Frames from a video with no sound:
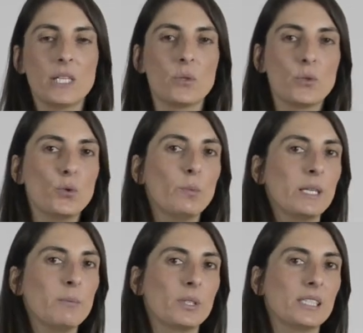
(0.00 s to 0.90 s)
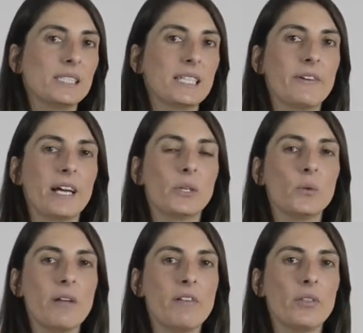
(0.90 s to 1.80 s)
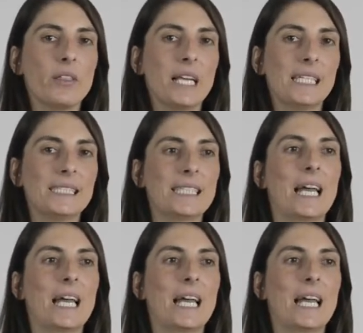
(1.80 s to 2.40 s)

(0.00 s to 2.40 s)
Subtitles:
In other words, the timing of